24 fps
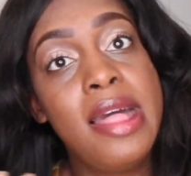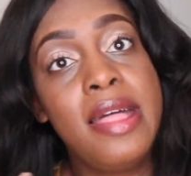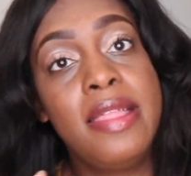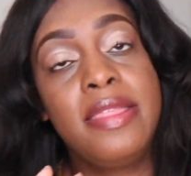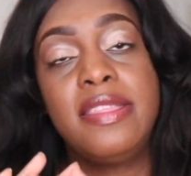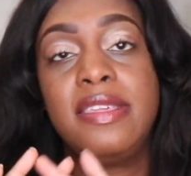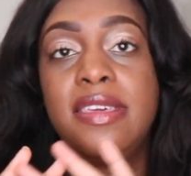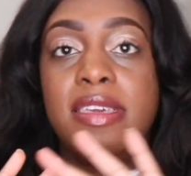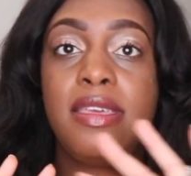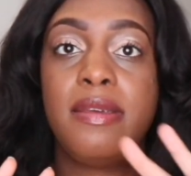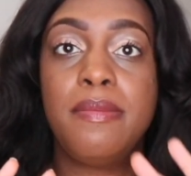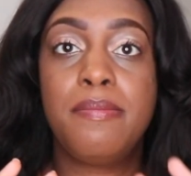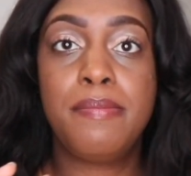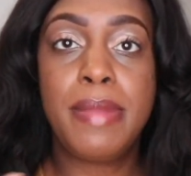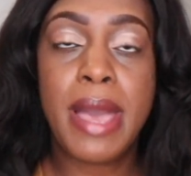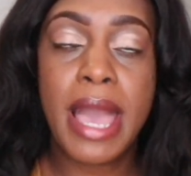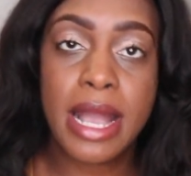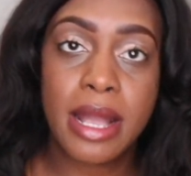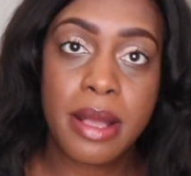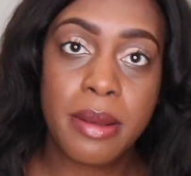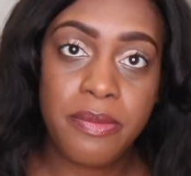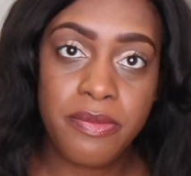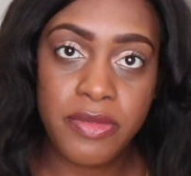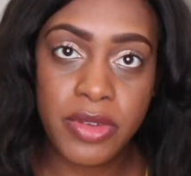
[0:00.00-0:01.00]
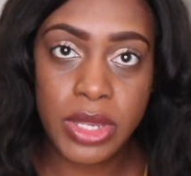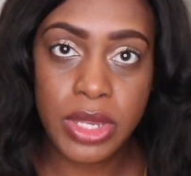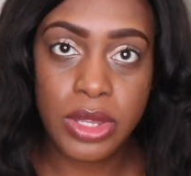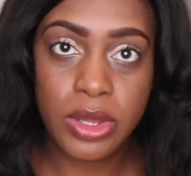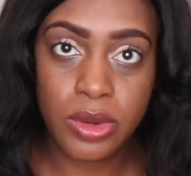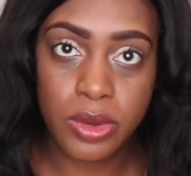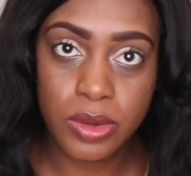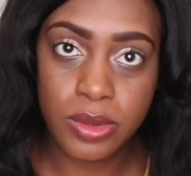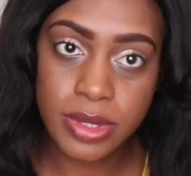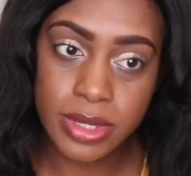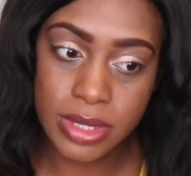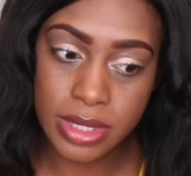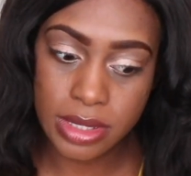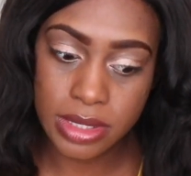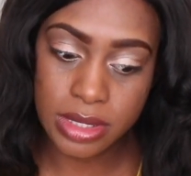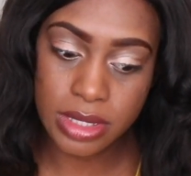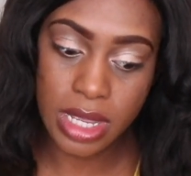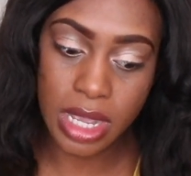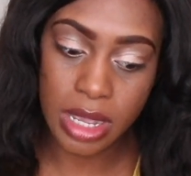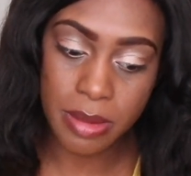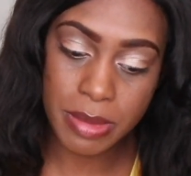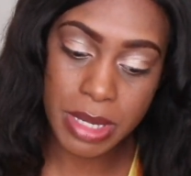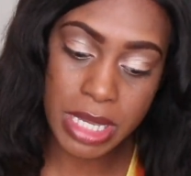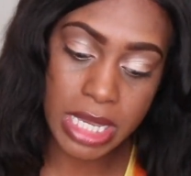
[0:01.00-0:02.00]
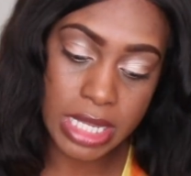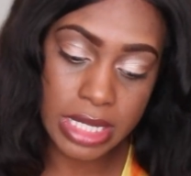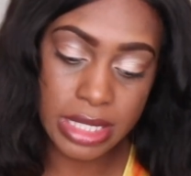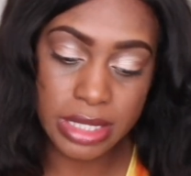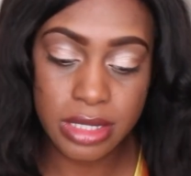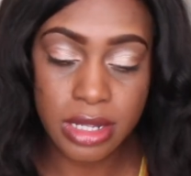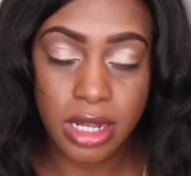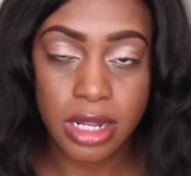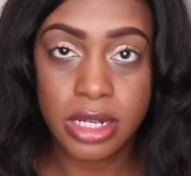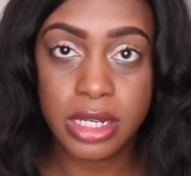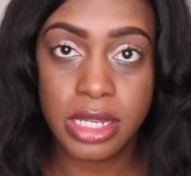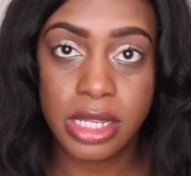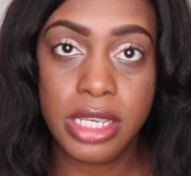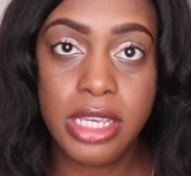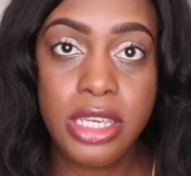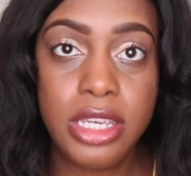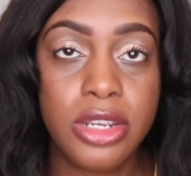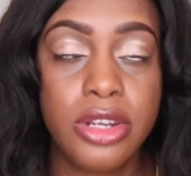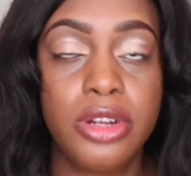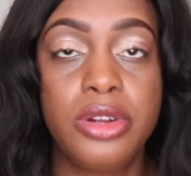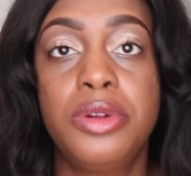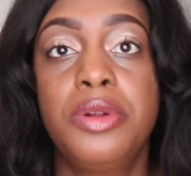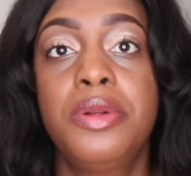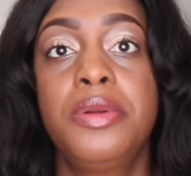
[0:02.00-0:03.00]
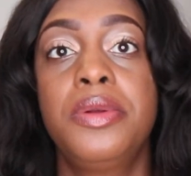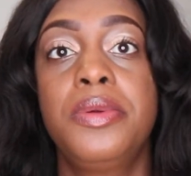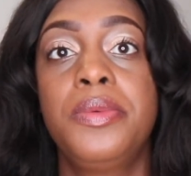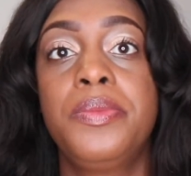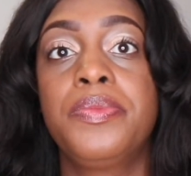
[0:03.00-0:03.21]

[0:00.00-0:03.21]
the backup video since hubby is not here.